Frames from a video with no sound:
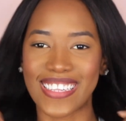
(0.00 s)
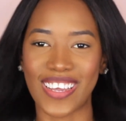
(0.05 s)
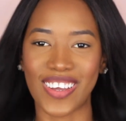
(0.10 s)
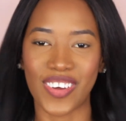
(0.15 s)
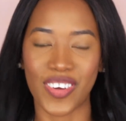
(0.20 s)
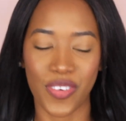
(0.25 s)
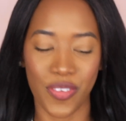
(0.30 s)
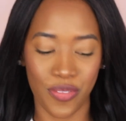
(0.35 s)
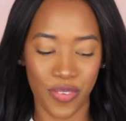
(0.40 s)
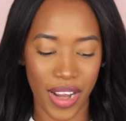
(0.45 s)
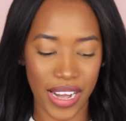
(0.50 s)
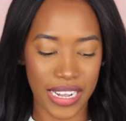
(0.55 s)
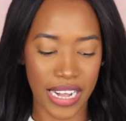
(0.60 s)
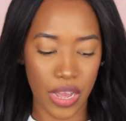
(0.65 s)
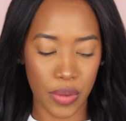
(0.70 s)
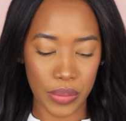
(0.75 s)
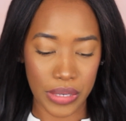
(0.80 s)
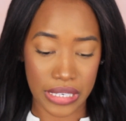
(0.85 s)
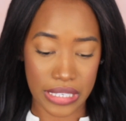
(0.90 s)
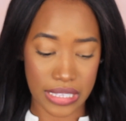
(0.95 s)
So right
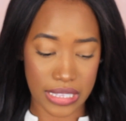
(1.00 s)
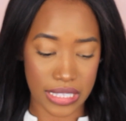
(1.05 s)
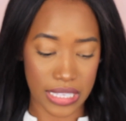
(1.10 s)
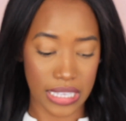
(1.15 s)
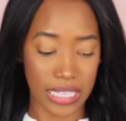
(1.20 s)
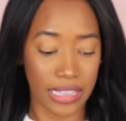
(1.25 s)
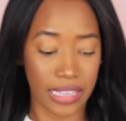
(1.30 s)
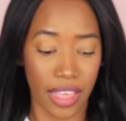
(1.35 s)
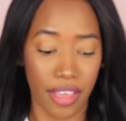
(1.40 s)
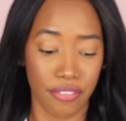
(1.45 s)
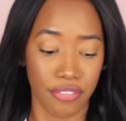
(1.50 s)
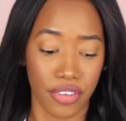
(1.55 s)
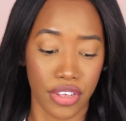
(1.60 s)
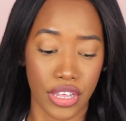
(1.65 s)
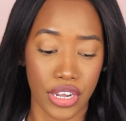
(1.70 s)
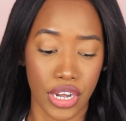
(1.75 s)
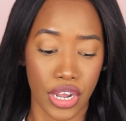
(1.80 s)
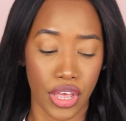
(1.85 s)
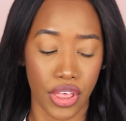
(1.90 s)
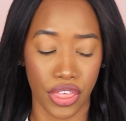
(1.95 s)
now it is
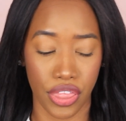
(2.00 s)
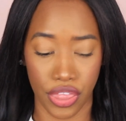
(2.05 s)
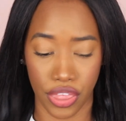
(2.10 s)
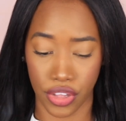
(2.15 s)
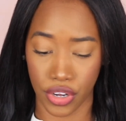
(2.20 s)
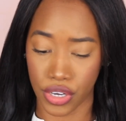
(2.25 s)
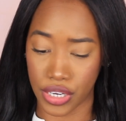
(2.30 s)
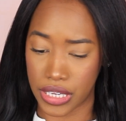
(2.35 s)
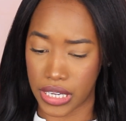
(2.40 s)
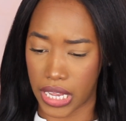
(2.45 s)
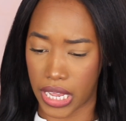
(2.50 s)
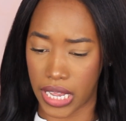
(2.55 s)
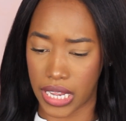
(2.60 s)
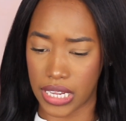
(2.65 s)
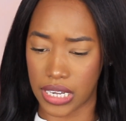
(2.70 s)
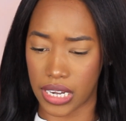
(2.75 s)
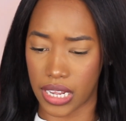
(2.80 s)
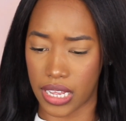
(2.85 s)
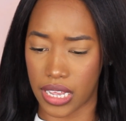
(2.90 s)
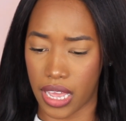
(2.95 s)

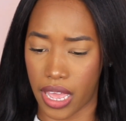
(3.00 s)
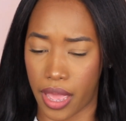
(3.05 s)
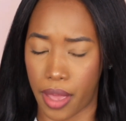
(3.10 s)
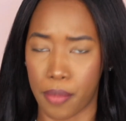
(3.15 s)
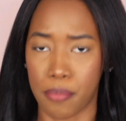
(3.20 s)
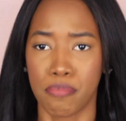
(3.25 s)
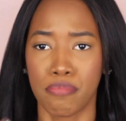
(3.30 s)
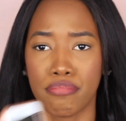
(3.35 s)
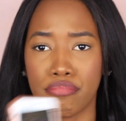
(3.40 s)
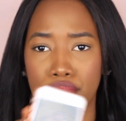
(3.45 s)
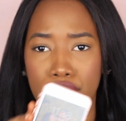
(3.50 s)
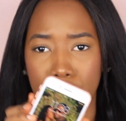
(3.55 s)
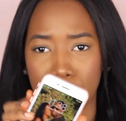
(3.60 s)
11:38 a.m.